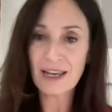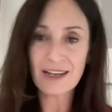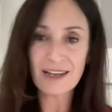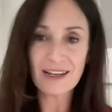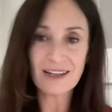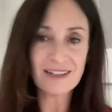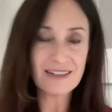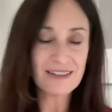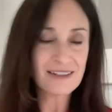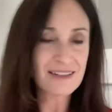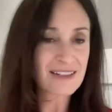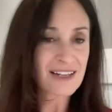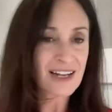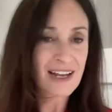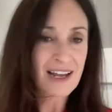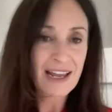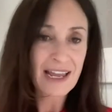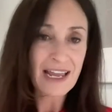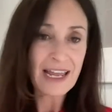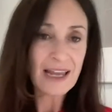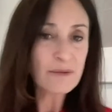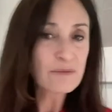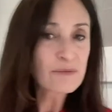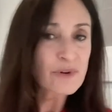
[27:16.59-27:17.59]
and
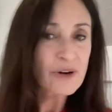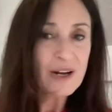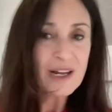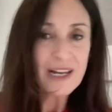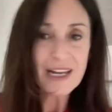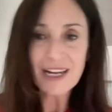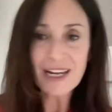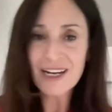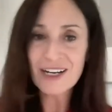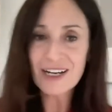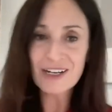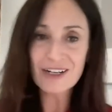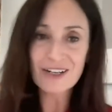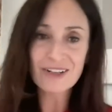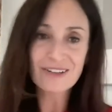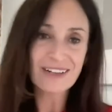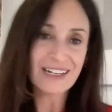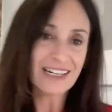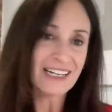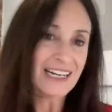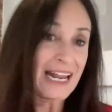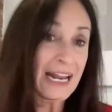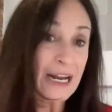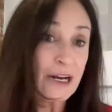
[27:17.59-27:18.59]
Embraer
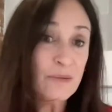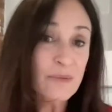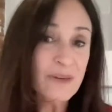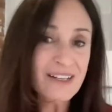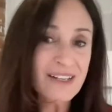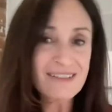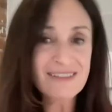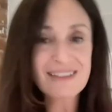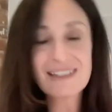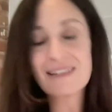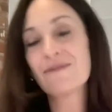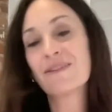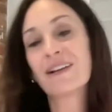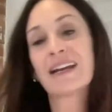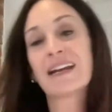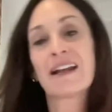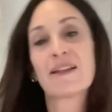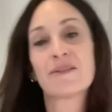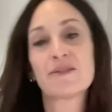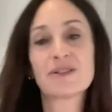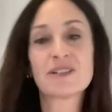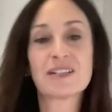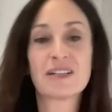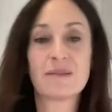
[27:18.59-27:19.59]
and Airbus even and
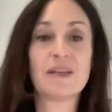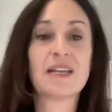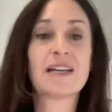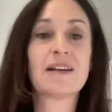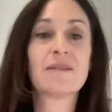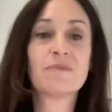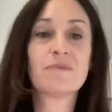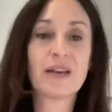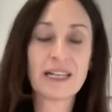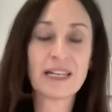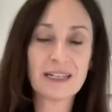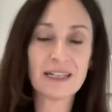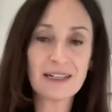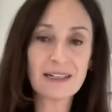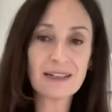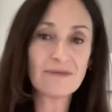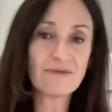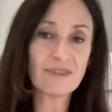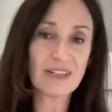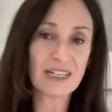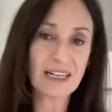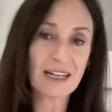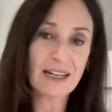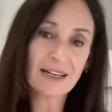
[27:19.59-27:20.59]
others to be competitive
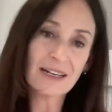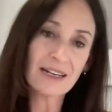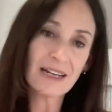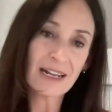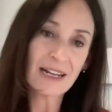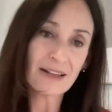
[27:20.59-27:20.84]
and, and,